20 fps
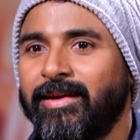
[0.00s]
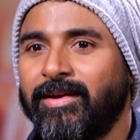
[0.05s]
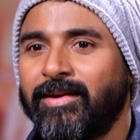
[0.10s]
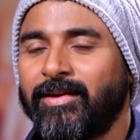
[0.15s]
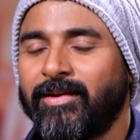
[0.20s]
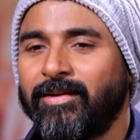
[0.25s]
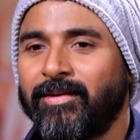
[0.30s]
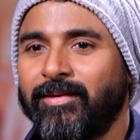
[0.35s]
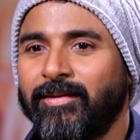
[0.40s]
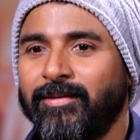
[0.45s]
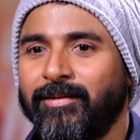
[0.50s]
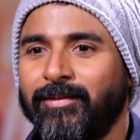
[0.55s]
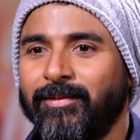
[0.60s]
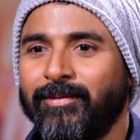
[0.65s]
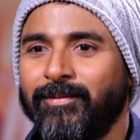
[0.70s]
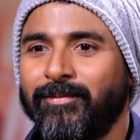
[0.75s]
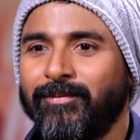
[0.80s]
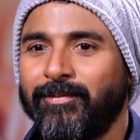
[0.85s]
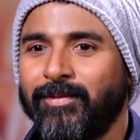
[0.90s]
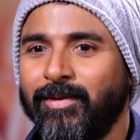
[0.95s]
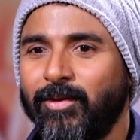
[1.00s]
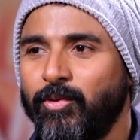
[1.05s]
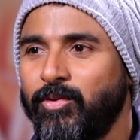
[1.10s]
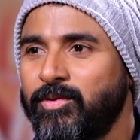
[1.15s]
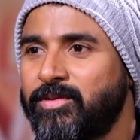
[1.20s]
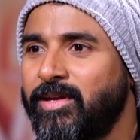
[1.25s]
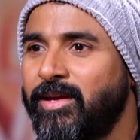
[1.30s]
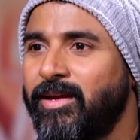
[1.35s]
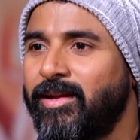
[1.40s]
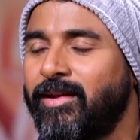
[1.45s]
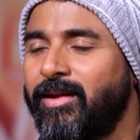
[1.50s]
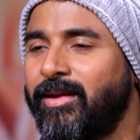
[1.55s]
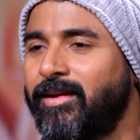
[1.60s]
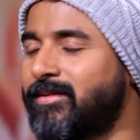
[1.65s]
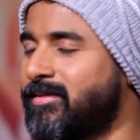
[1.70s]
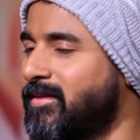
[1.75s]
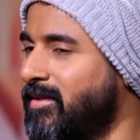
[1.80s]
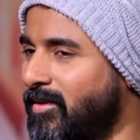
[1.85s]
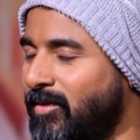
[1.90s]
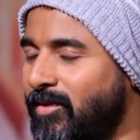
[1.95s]
how to say, like,
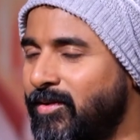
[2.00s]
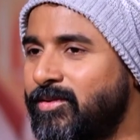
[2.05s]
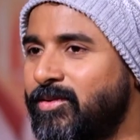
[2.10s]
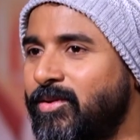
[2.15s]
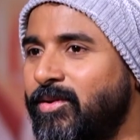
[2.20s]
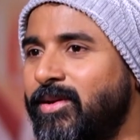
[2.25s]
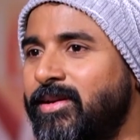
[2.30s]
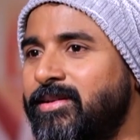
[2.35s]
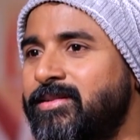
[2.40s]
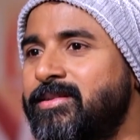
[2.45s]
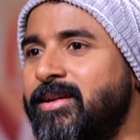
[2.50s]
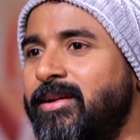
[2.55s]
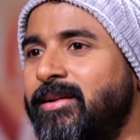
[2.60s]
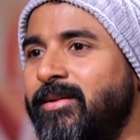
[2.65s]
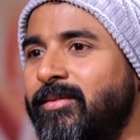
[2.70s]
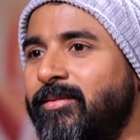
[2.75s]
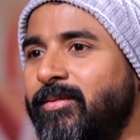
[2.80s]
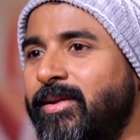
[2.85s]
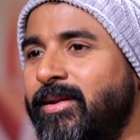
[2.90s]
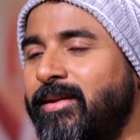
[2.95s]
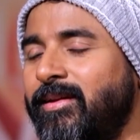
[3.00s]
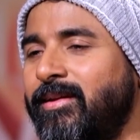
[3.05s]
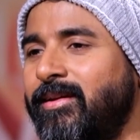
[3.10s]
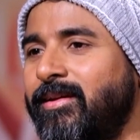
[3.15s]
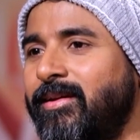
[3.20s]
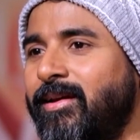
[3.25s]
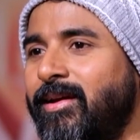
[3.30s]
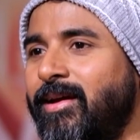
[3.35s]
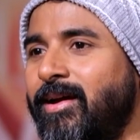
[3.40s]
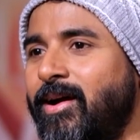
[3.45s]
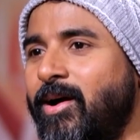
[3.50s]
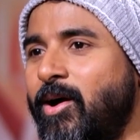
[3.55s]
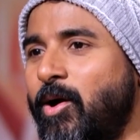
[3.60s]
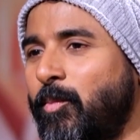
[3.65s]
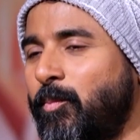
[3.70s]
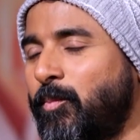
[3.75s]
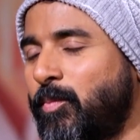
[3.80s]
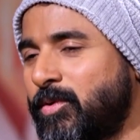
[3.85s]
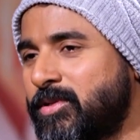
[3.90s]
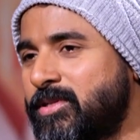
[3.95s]
she also has done a very
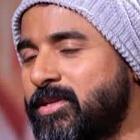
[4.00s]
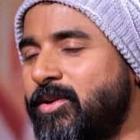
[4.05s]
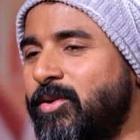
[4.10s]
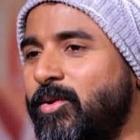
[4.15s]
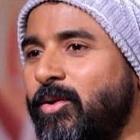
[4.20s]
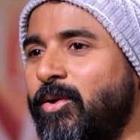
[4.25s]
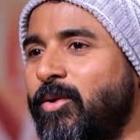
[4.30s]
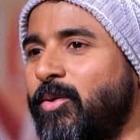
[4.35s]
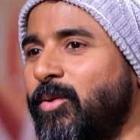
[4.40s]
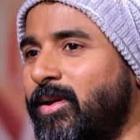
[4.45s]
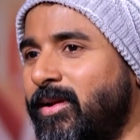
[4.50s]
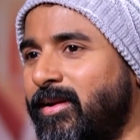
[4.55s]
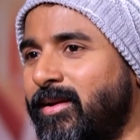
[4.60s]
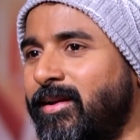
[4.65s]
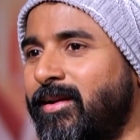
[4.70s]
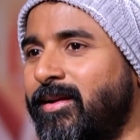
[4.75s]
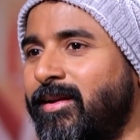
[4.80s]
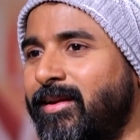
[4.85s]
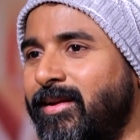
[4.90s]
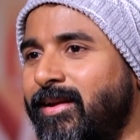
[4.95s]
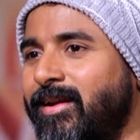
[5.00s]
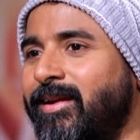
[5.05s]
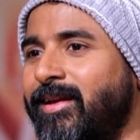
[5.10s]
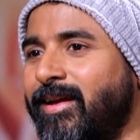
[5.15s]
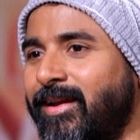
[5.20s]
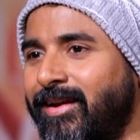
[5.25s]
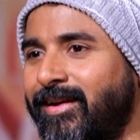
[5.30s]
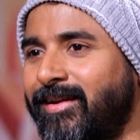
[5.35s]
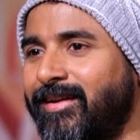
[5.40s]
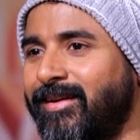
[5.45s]
opposite role to her real character.